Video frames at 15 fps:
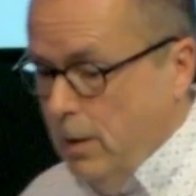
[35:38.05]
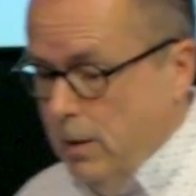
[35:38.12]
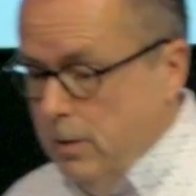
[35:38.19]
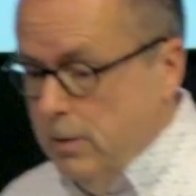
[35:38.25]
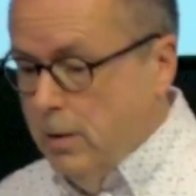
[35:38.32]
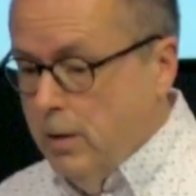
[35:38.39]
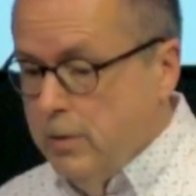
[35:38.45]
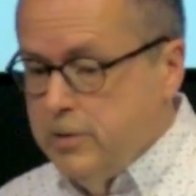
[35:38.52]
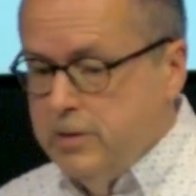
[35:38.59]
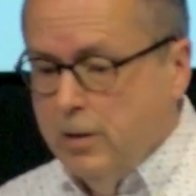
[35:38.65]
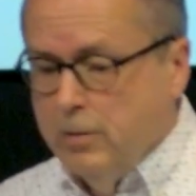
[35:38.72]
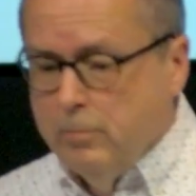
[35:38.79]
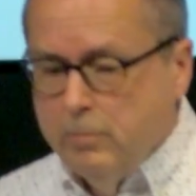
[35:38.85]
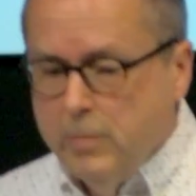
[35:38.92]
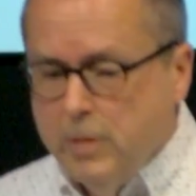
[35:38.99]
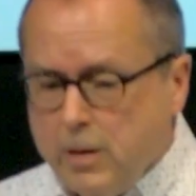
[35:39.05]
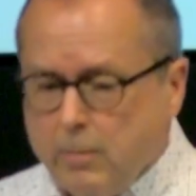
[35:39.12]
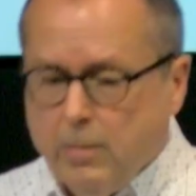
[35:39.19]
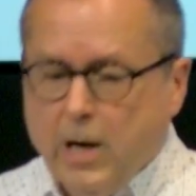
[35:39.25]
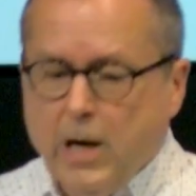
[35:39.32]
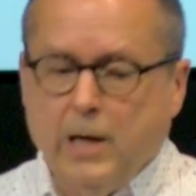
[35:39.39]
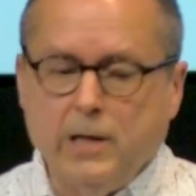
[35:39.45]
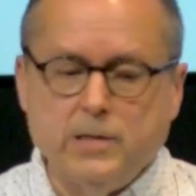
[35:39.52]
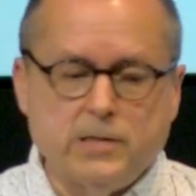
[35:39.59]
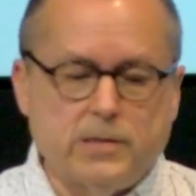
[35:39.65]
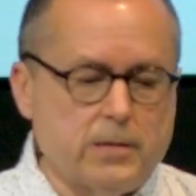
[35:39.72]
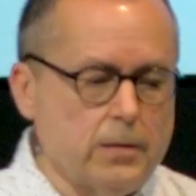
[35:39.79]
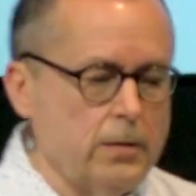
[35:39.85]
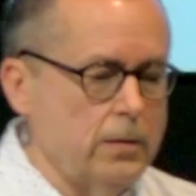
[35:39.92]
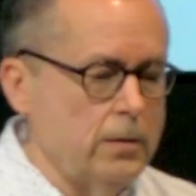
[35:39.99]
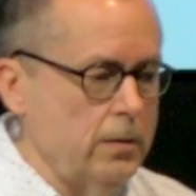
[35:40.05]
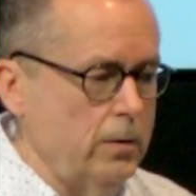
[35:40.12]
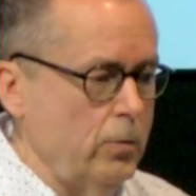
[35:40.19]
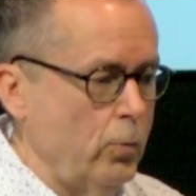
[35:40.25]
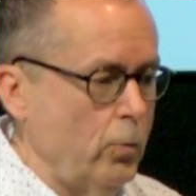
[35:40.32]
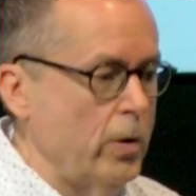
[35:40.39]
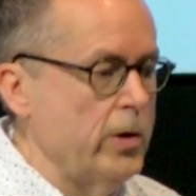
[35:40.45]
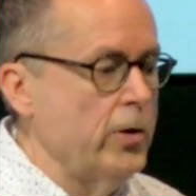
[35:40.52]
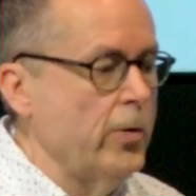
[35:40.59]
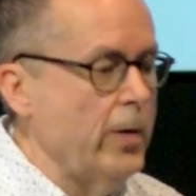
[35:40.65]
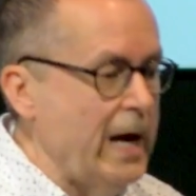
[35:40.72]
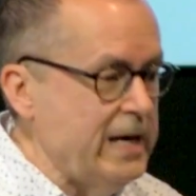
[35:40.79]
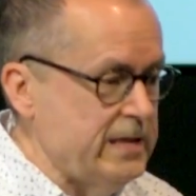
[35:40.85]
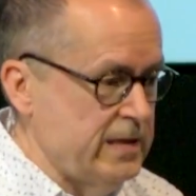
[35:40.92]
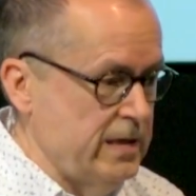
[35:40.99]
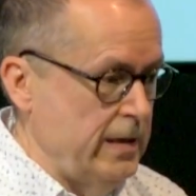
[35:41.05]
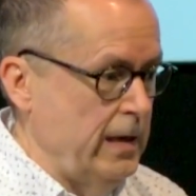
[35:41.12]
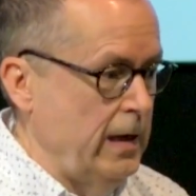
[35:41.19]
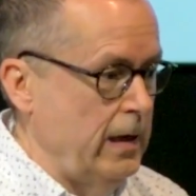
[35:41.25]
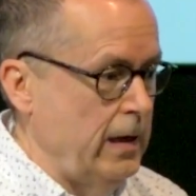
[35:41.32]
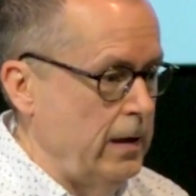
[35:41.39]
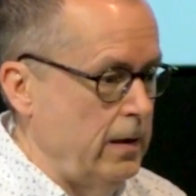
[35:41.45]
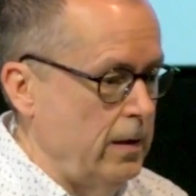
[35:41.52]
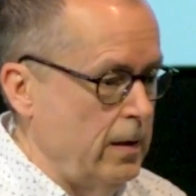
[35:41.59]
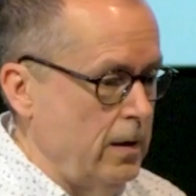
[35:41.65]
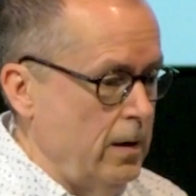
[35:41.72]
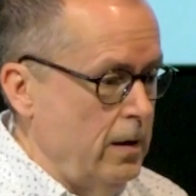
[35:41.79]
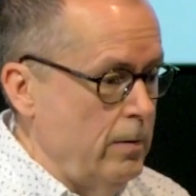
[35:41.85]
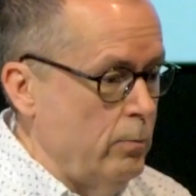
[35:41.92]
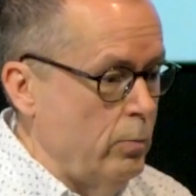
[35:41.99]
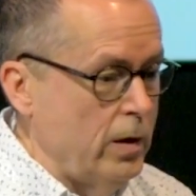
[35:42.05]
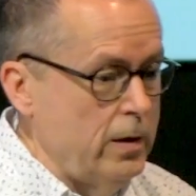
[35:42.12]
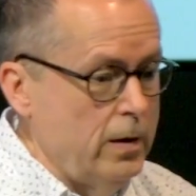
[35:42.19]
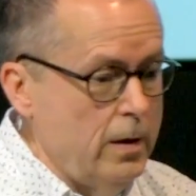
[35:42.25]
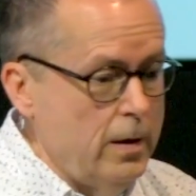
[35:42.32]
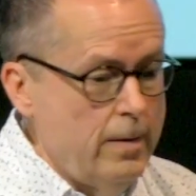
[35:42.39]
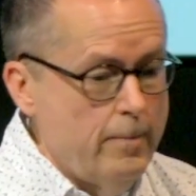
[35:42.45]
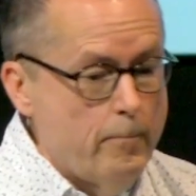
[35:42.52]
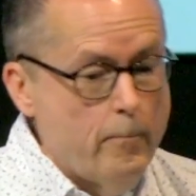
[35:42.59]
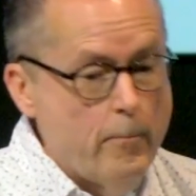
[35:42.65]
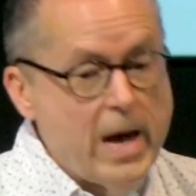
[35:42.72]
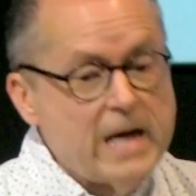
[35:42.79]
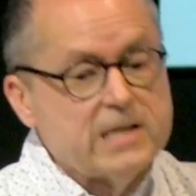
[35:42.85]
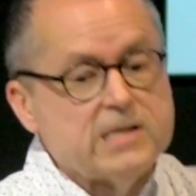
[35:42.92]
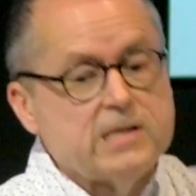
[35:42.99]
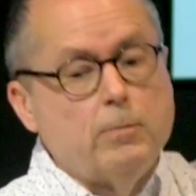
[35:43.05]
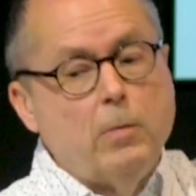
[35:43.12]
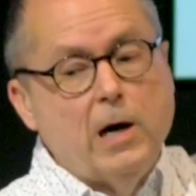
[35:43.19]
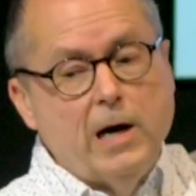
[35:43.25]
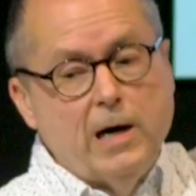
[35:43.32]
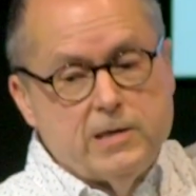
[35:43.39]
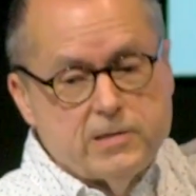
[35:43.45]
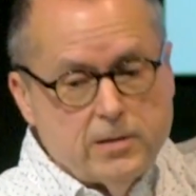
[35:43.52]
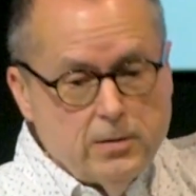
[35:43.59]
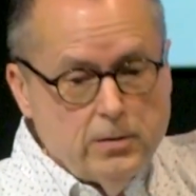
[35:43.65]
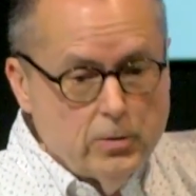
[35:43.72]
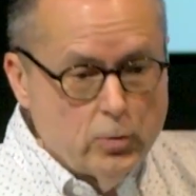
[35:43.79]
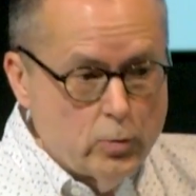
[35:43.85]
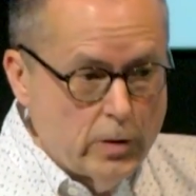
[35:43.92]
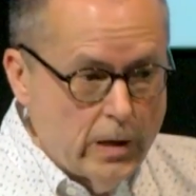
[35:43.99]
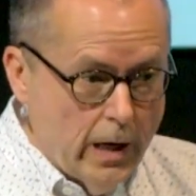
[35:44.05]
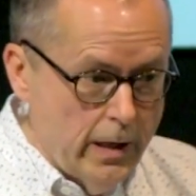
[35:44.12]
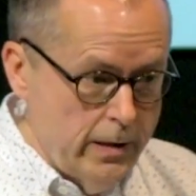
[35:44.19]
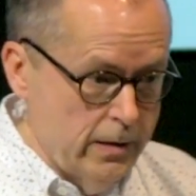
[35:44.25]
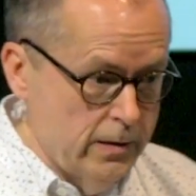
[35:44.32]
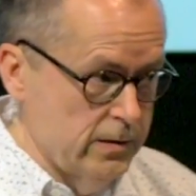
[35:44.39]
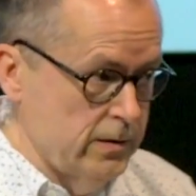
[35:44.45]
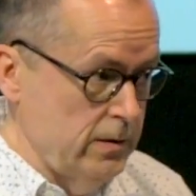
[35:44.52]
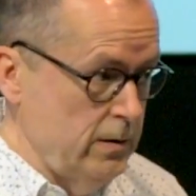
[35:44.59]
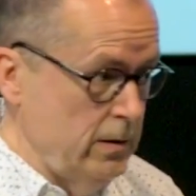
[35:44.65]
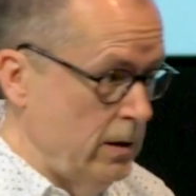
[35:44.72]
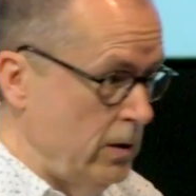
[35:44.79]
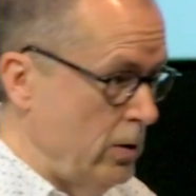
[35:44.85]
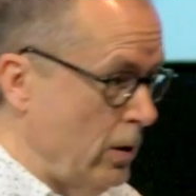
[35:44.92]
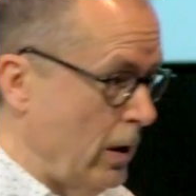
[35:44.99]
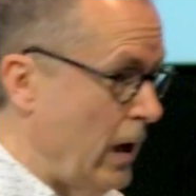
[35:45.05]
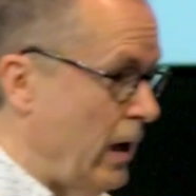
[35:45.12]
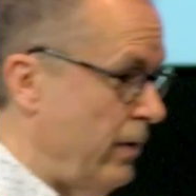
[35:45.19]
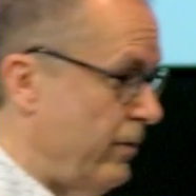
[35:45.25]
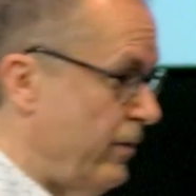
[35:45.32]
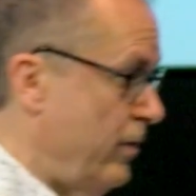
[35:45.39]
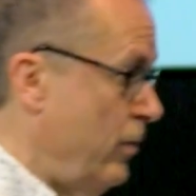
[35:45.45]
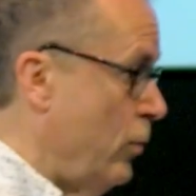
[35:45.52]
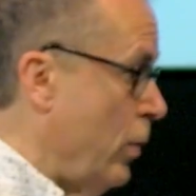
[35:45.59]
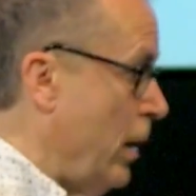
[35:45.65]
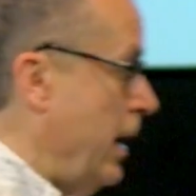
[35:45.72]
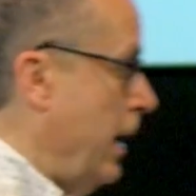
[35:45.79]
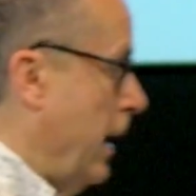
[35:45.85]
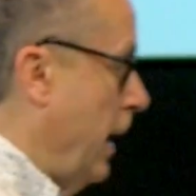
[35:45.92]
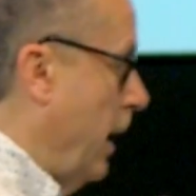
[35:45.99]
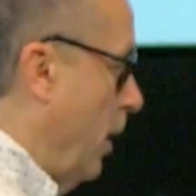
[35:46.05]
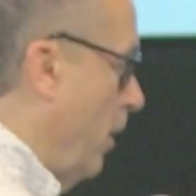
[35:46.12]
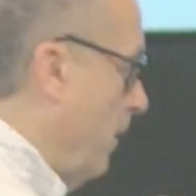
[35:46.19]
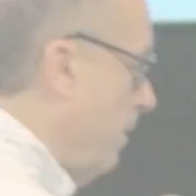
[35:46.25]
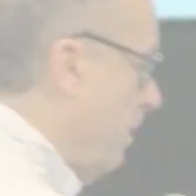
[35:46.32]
Don't minimize where you're at today, but maximize who God is in your life right now.